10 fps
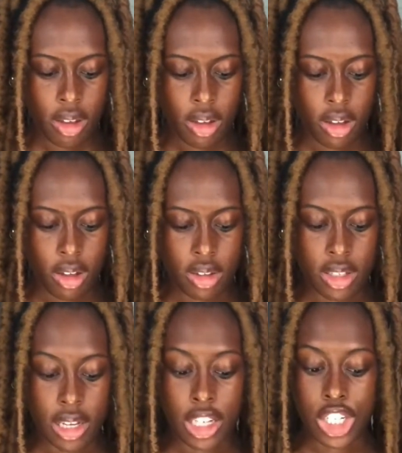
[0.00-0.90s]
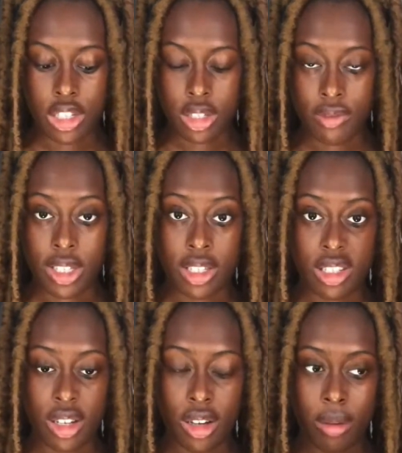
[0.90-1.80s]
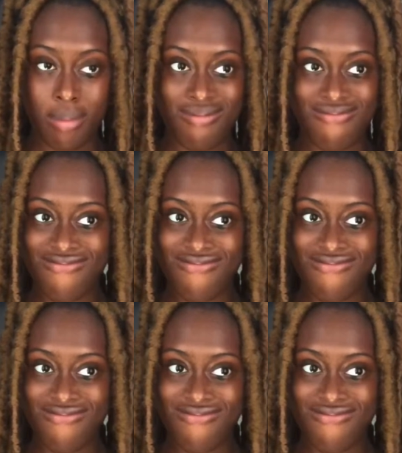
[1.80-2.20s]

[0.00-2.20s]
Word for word: Uh, the digestive system.